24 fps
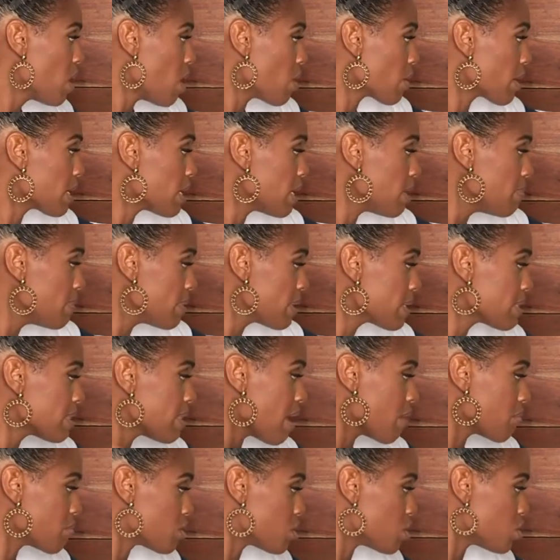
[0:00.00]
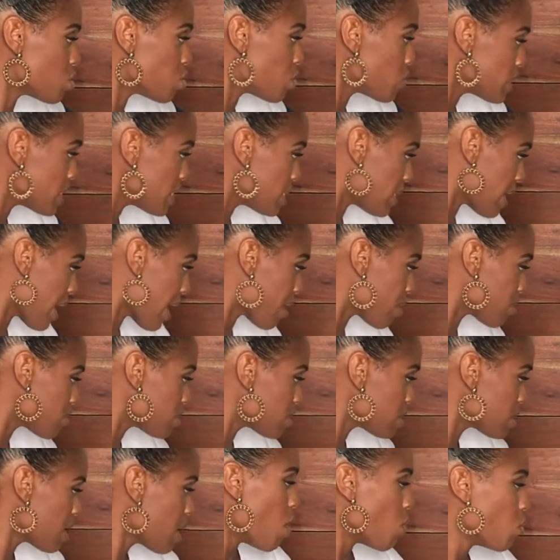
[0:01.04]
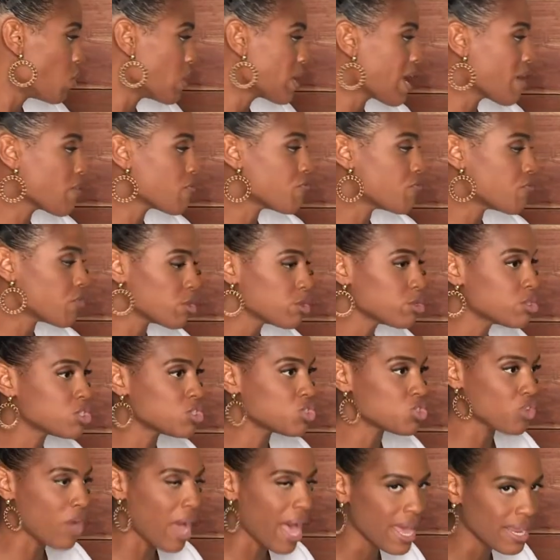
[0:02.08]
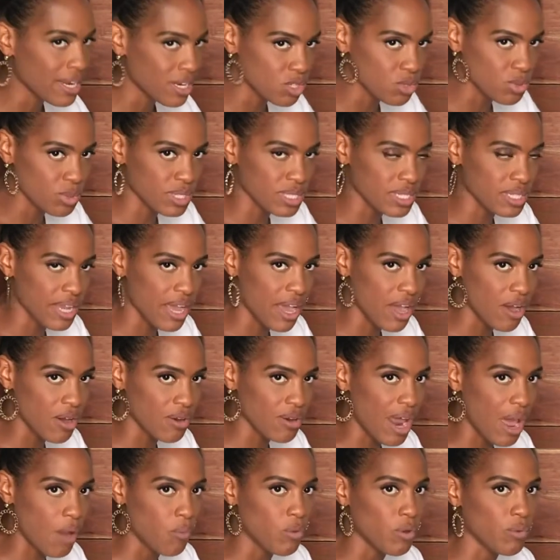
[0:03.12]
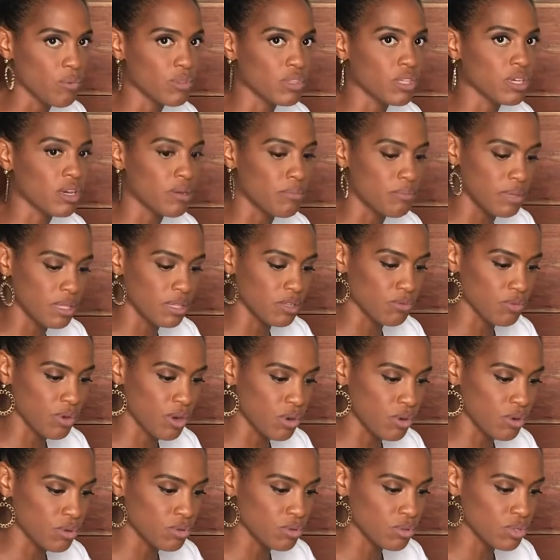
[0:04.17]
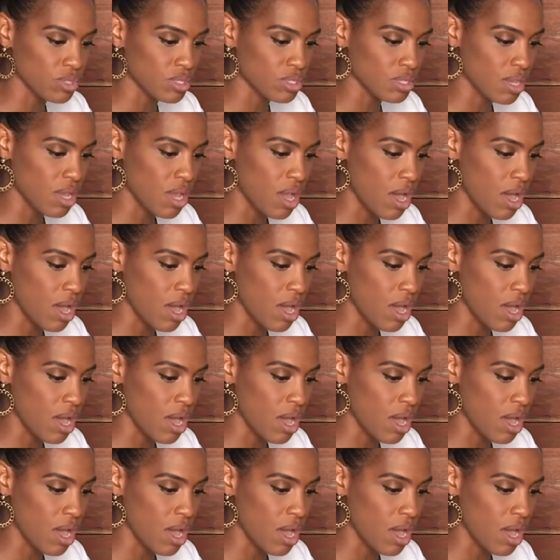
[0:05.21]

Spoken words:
Okay, keeping in line with the twist outs, when I first tried a twist out, I went with the Camilla Rose